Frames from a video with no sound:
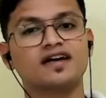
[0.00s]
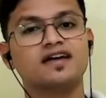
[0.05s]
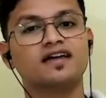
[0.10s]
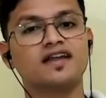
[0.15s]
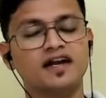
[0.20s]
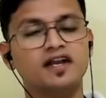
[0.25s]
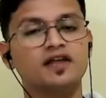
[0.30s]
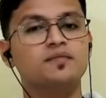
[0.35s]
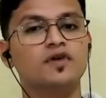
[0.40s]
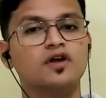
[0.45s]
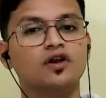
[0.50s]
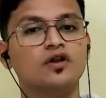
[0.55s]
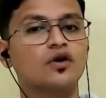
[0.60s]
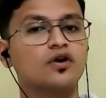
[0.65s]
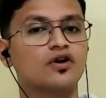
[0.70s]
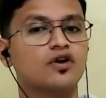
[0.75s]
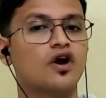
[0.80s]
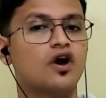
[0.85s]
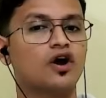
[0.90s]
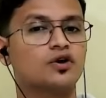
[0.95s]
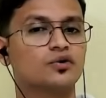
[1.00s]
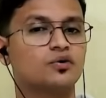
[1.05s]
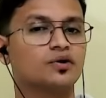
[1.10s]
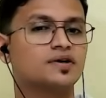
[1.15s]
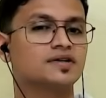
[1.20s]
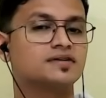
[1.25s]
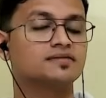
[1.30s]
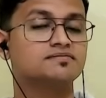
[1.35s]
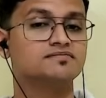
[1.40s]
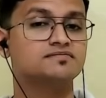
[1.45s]
credible or not,
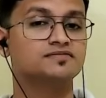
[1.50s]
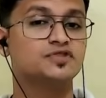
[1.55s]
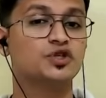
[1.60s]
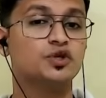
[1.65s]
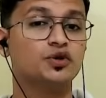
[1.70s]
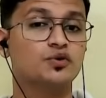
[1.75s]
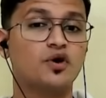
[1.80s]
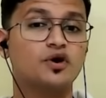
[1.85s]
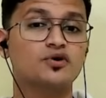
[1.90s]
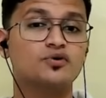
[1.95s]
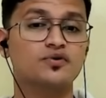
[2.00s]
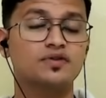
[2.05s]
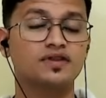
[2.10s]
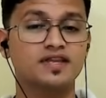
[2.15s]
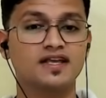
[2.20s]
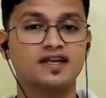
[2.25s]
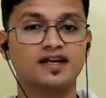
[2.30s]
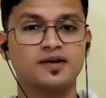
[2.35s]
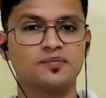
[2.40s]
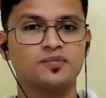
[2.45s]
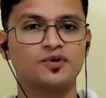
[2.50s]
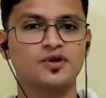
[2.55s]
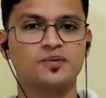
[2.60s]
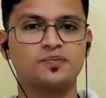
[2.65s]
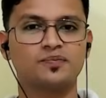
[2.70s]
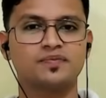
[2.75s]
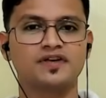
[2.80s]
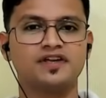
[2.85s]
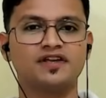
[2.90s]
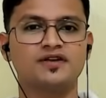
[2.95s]
or do you want to see a couple
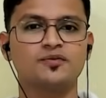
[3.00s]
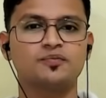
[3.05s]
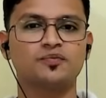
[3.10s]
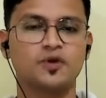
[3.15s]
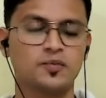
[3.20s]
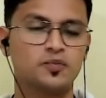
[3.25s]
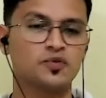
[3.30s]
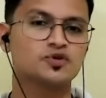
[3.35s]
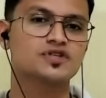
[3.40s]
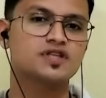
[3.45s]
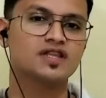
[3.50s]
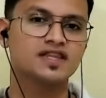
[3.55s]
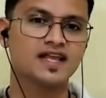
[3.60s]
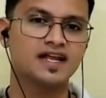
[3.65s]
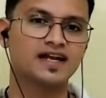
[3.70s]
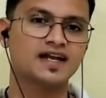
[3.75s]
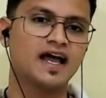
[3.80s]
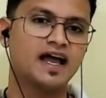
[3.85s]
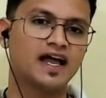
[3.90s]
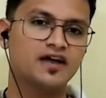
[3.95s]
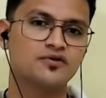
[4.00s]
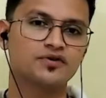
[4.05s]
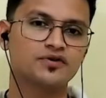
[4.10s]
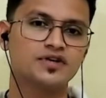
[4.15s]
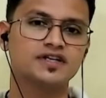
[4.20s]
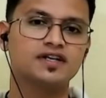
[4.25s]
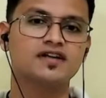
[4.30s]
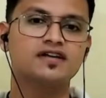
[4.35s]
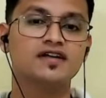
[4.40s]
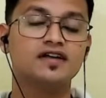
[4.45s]
of, you know, proposals that I have
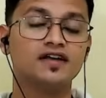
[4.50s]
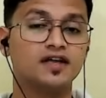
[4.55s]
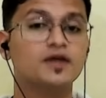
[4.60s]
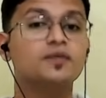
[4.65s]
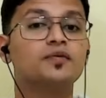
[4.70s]
written?